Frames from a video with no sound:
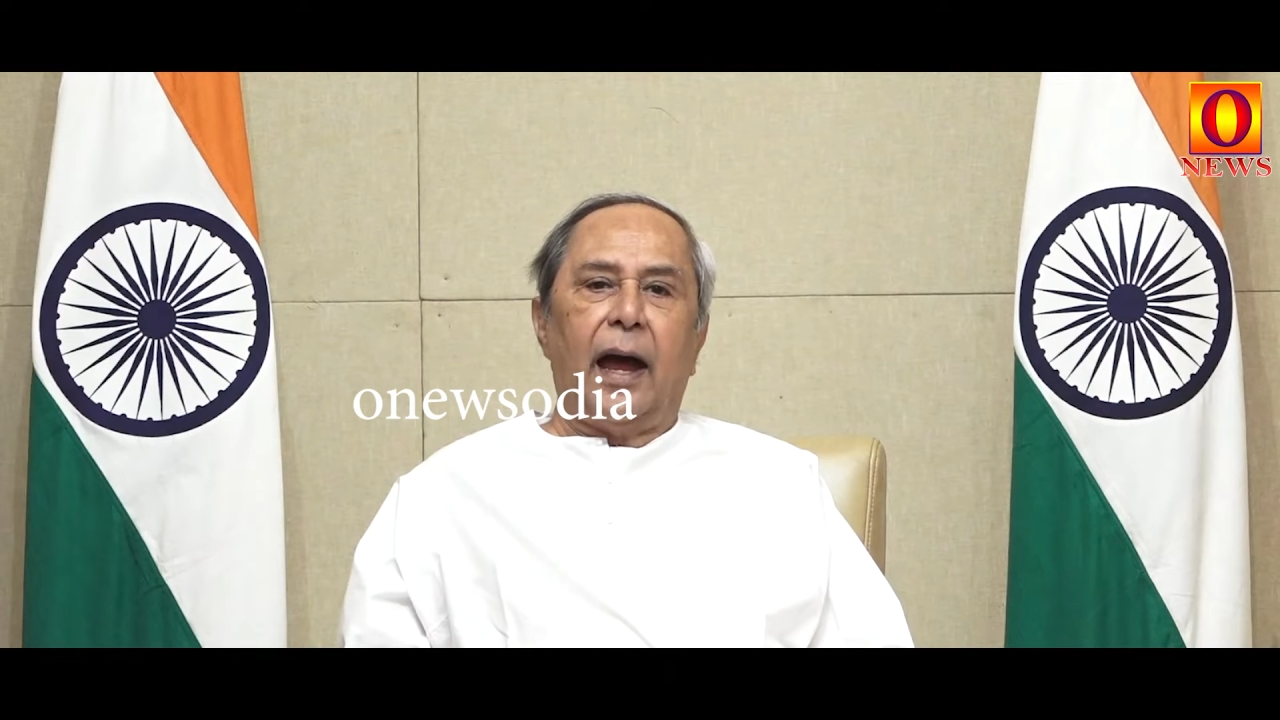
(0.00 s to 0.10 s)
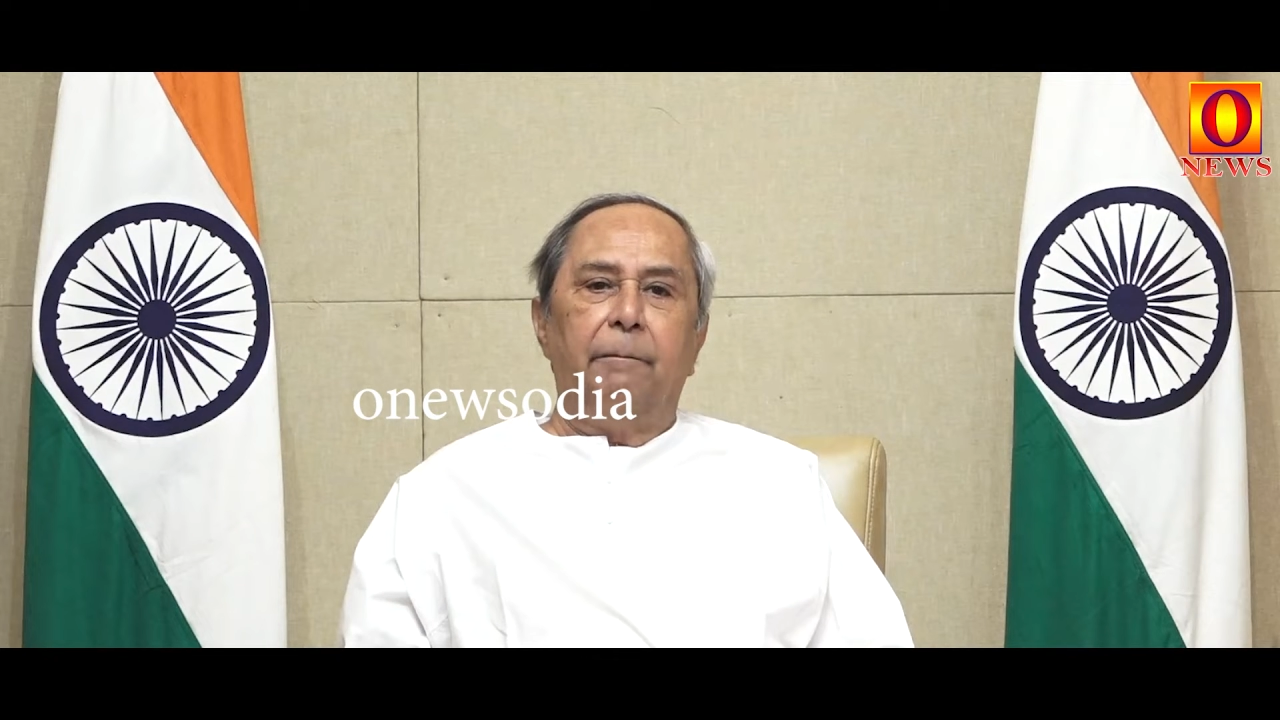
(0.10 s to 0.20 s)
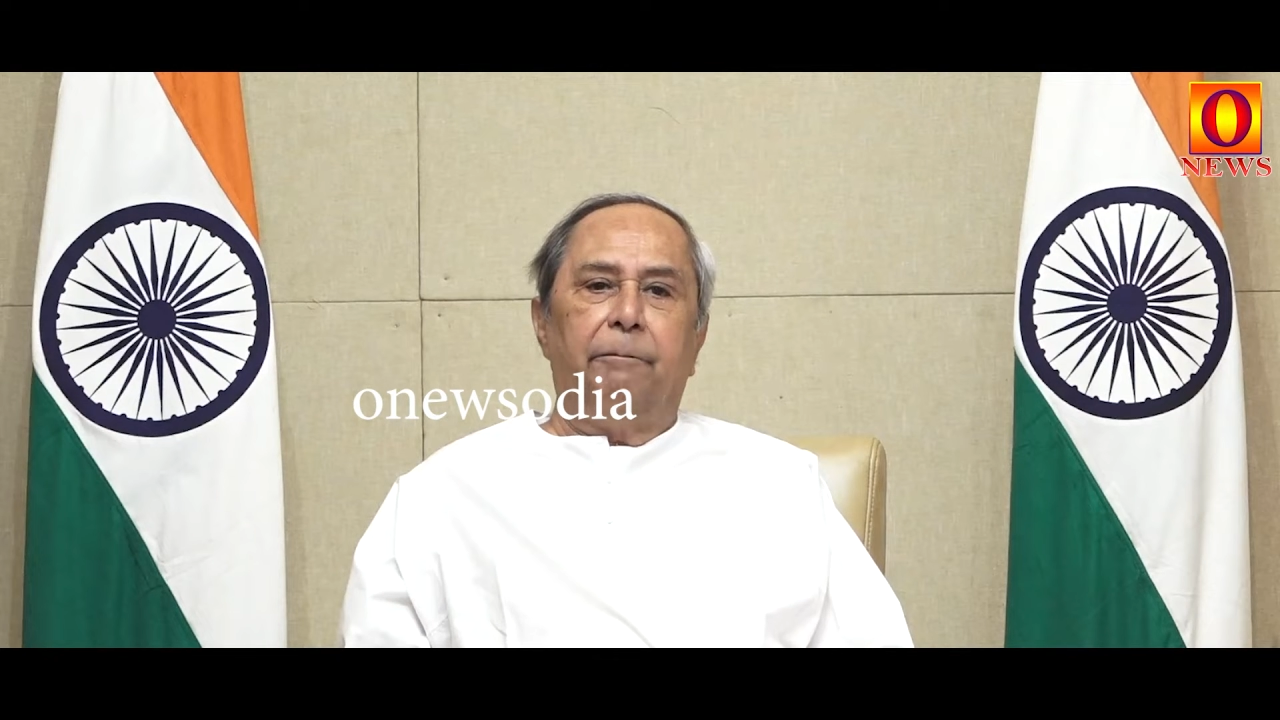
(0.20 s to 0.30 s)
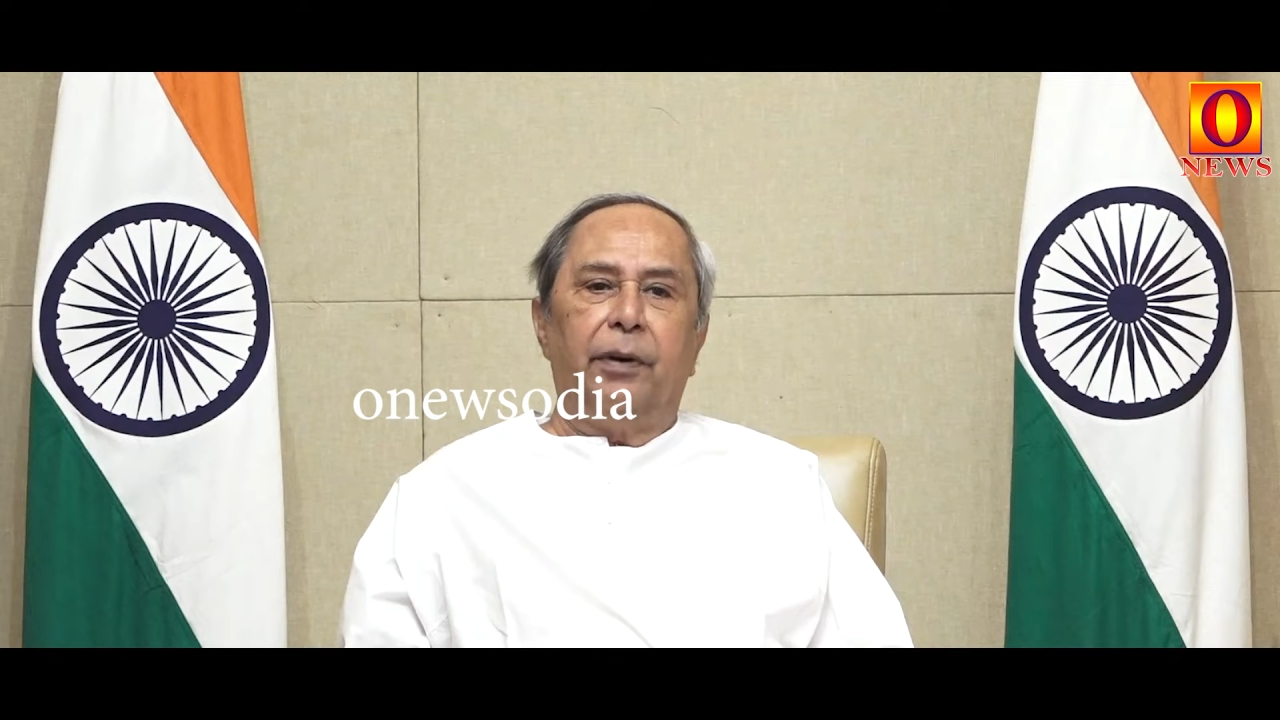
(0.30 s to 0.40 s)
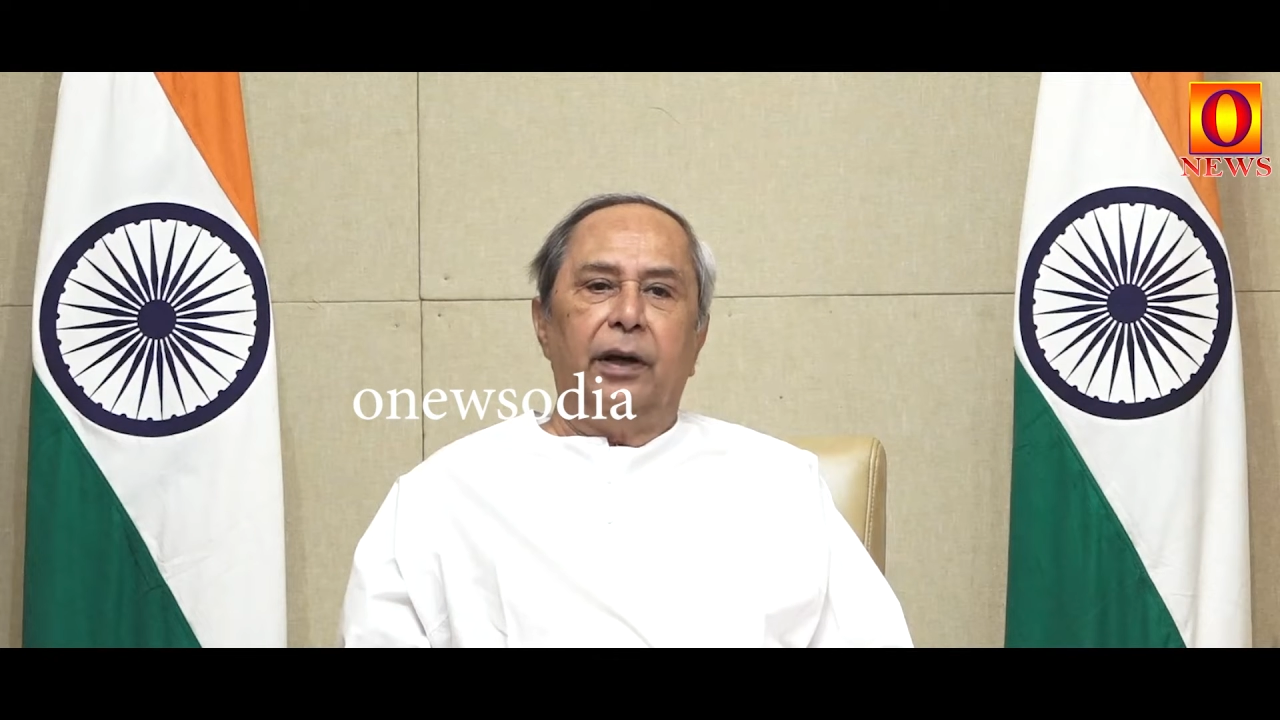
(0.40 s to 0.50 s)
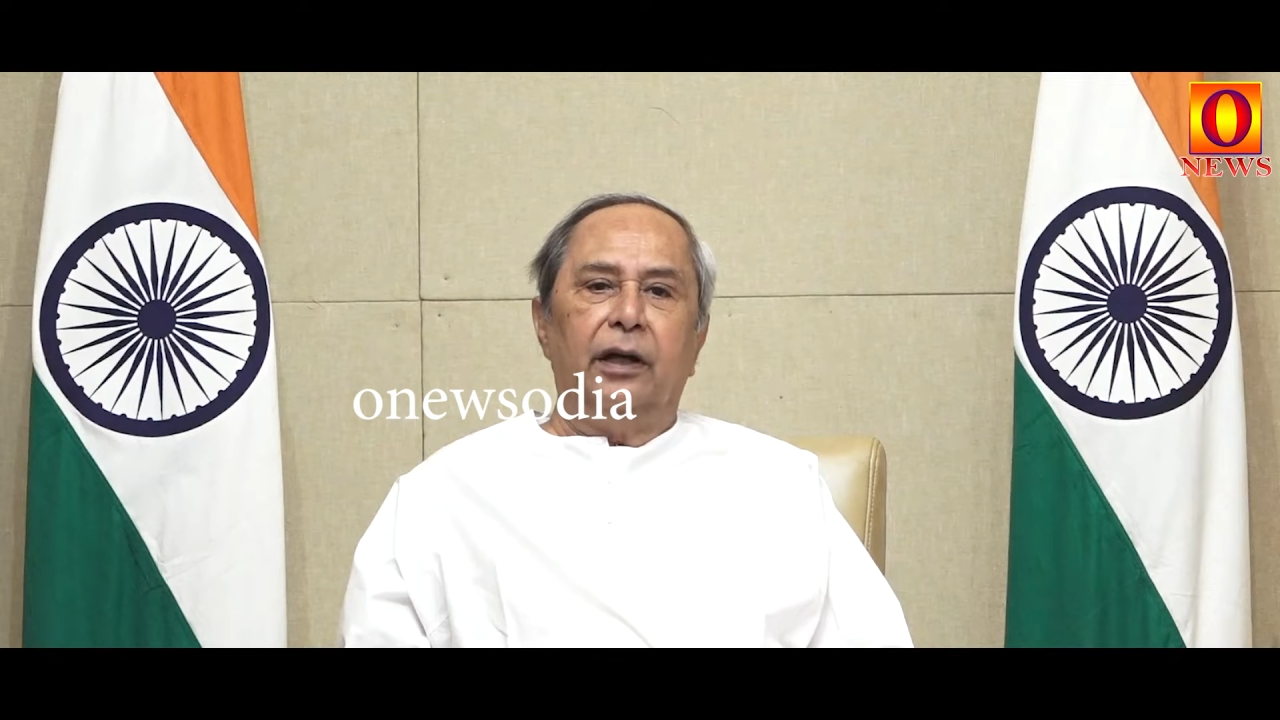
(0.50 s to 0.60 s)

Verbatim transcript: hamper